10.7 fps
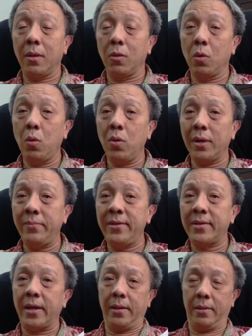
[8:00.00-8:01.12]
So what
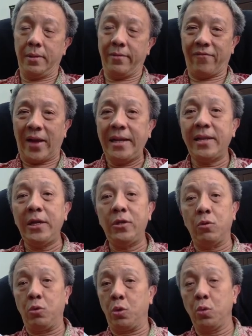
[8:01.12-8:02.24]
means that the
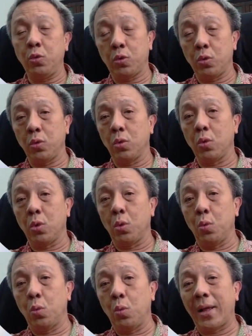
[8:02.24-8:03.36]
findings you use,
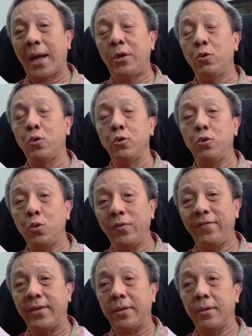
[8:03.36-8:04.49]
what are you going to do
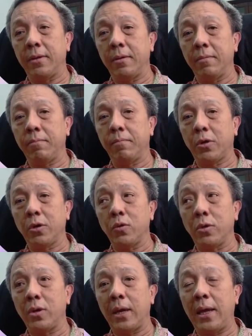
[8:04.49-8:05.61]
with it? Because
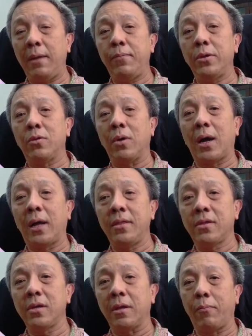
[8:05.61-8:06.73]
you're not able to
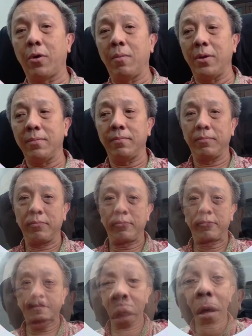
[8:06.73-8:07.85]
answer the problem.
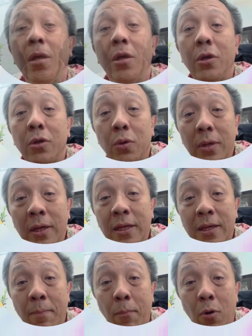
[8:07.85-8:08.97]
So it
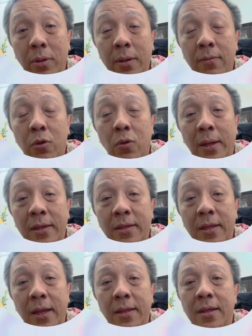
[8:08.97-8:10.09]
is important you
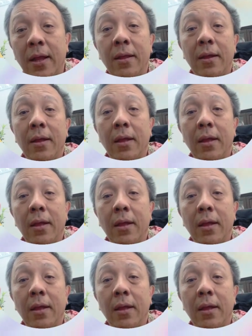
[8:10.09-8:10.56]
understand that